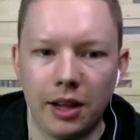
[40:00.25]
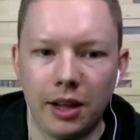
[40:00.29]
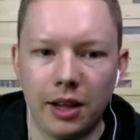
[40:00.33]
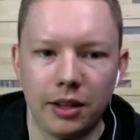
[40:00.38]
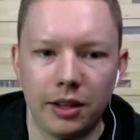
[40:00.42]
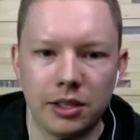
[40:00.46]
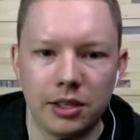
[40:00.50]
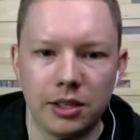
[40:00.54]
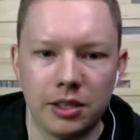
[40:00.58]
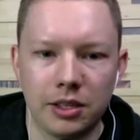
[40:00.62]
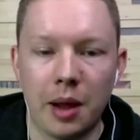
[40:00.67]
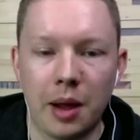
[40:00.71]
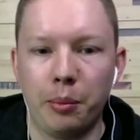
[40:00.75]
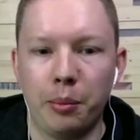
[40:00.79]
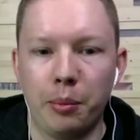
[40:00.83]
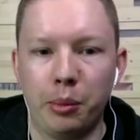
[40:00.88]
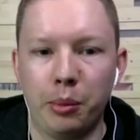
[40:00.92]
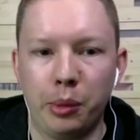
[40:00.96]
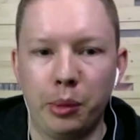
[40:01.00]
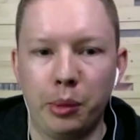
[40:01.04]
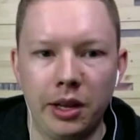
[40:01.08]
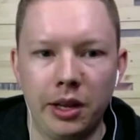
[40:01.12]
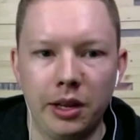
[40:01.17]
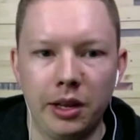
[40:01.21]
this
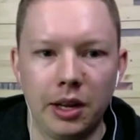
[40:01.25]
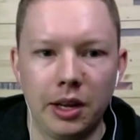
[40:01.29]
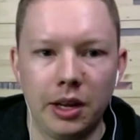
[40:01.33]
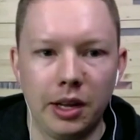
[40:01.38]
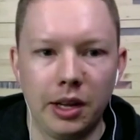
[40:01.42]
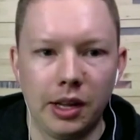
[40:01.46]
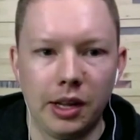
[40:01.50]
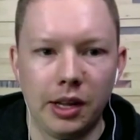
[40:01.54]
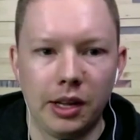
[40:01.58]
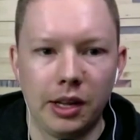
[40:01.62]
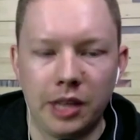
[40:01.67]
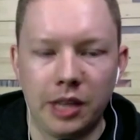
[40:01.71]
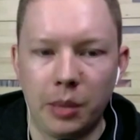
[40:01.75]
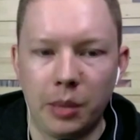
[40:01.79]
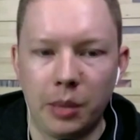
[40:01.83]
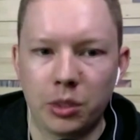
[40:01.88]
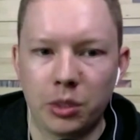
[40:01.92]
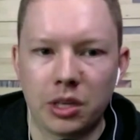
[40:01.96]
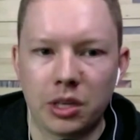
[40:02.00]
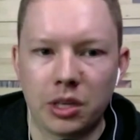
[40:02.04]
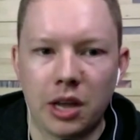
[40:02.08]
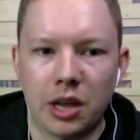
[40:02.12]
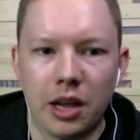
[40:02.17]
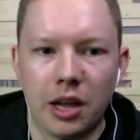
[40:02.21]
template, Tim was
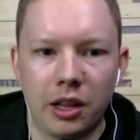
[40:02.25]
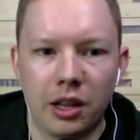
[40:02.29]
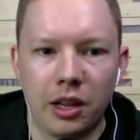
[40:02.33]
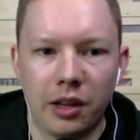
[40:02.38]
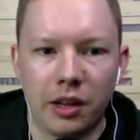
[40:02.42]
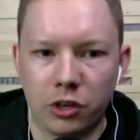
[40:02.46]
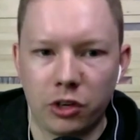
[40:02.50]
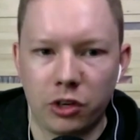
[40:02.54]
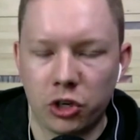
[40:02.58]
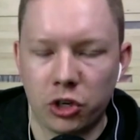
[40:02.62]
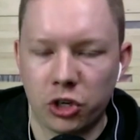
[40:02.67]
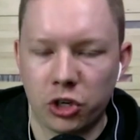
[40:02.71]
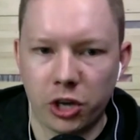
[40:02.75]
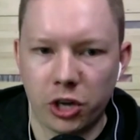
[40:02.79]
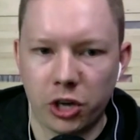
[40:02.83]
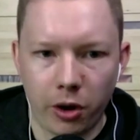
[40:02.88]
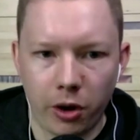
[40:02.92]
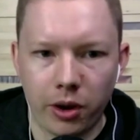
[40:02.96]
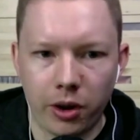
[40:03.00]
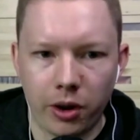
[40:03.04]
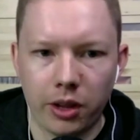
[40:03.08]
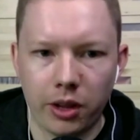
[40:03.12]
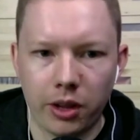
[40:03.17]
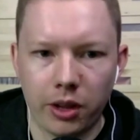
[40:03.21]
kind enough to
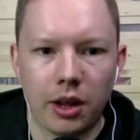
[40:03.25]
share it,